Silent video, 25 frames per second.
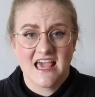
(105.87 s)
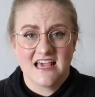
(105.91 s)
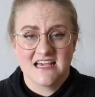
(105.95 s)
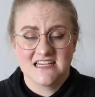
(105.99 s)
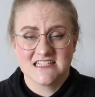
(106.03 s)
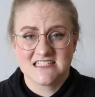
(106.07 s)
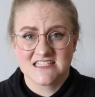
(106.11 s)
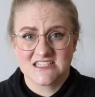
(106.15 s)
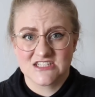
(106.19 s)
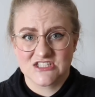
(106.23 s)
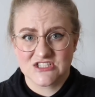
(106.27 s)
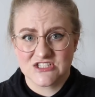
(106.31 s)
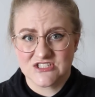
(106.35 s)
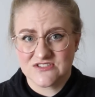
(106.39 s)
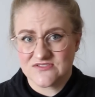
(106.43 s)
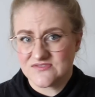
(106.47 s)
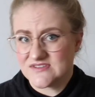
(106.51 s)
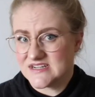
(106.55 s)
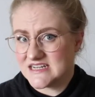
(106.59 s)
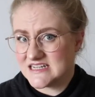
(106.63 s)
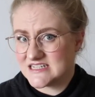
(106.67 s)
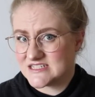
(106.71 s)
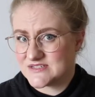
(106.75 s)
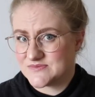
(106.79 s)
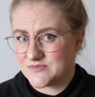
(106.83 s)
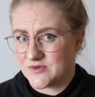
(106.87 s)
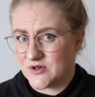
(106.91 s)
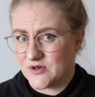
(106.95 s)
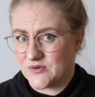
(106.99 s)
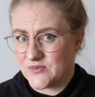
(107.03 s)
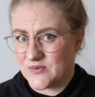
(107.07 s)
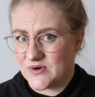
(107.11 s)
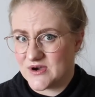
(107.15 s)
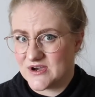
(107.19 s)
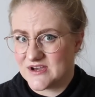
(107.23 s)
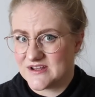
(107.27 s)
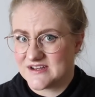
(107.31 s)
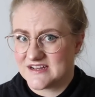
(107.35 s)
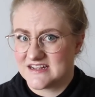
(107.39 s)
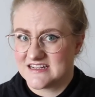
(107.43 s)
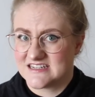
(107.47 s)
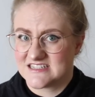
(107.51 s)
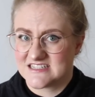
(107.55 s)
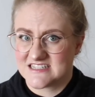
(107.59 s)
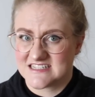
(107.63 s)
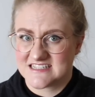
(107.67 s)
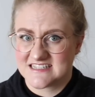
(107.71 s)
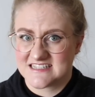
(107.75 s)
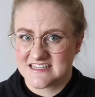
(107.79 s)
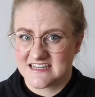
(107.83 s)
It's just a really small one and
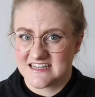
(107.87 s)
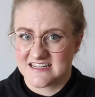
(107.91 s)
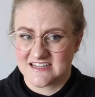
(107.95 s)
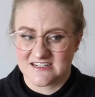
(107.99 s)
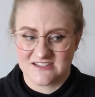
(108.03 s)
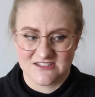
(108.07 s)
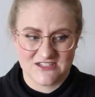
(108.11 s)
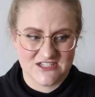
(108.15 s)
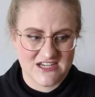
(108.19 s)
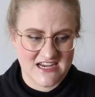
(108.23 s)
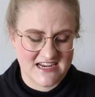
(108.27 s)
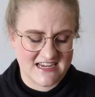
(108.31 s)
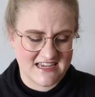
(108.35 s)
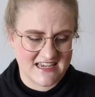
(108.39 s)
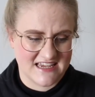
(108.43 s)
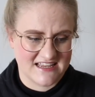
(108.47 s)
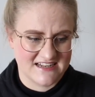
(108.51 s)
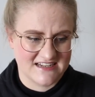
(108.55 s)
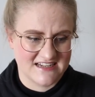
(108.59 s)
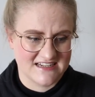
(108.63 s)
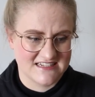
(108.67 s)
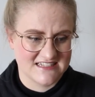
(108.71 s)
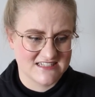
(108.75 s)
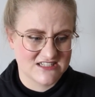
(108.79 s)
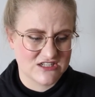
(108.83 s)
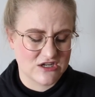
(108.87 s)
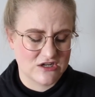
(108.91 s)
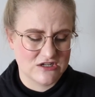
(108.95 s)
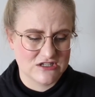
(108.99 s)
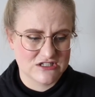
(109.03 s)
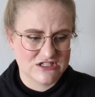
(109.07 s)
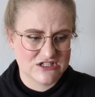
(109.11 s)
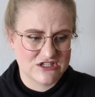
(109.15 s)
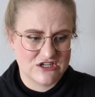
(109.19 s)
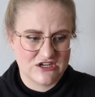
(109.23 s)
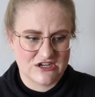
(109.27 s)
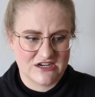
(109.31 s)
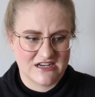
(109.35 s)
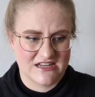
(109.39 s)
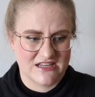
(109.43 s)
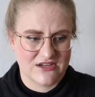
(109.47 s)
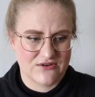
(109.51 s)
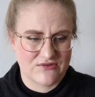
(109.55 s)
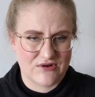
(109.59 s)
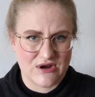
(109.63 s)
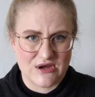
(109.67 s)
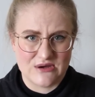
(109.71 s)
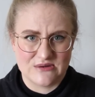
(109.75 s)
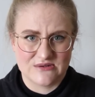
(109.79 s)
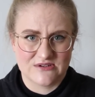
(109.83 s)
just a little check-in, and it's all circling
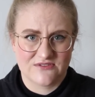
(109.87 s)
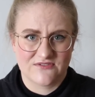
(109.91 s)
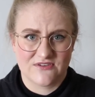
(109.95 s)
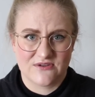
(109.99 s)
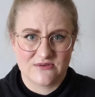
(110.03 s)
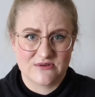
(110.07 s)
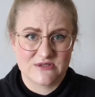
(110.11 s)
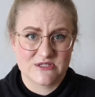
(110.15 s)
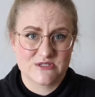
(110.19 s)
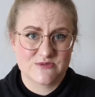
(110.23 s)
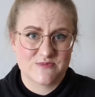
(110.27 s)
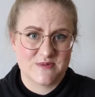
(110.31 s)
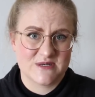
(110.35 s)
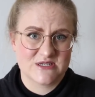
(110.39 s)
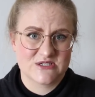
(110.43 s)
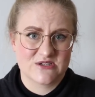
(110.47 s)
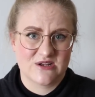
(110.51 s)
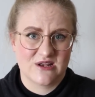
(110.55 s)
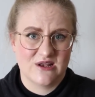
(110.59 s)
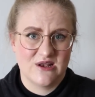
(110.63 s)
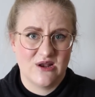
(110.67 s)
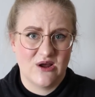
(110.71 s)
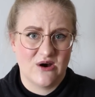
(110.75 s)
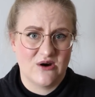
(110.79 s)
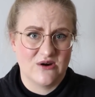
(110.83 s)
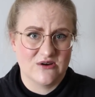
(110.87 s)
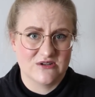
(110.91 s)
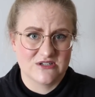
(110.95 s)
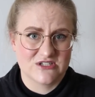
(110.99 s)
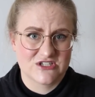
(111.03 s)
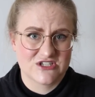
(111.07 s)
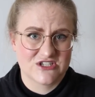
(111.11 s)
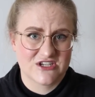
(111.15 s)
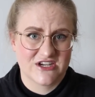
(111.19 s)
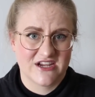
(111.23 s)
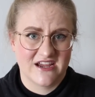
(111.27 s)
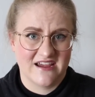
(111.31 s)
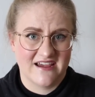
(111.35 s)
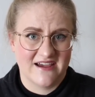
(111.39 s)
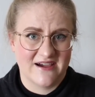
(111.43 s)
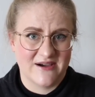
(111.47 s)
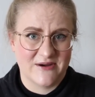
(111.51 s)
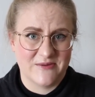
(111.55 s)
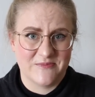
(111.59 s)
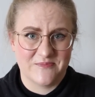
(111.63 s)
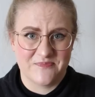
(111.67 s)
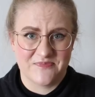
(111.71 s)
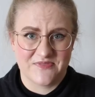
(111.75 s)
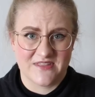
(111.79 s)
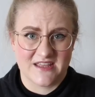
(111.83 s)
around a very special launch
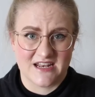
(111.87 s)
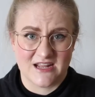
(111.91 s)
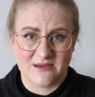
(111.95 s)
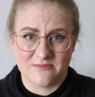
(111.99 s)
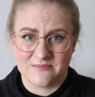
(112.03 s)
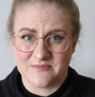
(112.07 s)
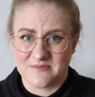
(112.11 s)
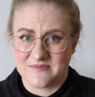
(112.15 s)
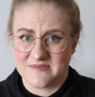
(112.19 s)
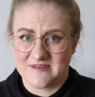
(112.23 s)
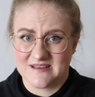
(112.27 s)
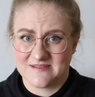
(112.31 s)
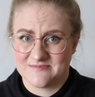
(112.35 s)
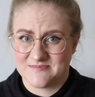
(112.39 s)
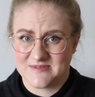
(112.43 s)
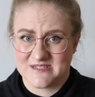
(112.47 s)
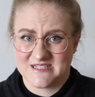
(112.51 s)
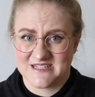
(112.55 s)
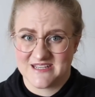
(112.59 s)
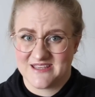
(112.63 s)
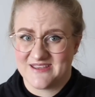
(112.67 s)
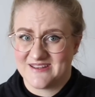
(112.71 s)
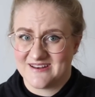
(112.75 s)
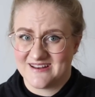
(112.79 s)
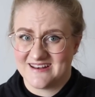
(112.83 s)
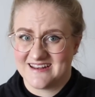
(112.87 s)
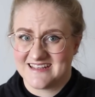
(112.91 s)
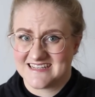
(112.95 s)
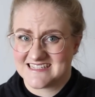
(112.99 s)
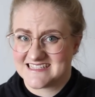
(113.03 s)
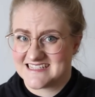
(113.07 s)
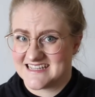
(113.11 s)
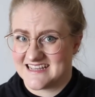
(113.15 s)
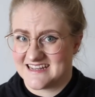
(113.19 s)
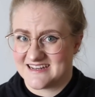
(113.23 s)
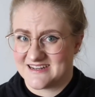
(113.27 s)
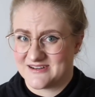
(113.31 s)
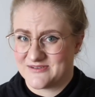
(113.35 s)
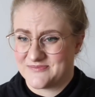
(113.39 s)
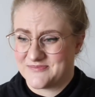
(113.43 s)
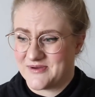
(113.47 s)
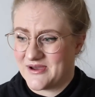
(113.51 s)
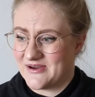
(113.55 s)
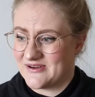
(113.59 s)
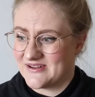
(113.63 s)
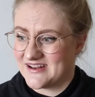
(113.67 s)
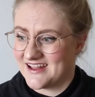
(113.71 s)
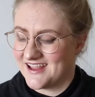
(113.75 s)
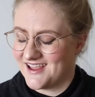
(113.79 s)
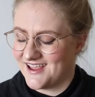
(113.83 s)
that I'm particularly excited
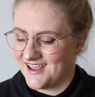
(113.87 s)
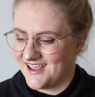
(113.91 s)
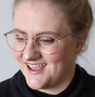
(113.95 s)
about.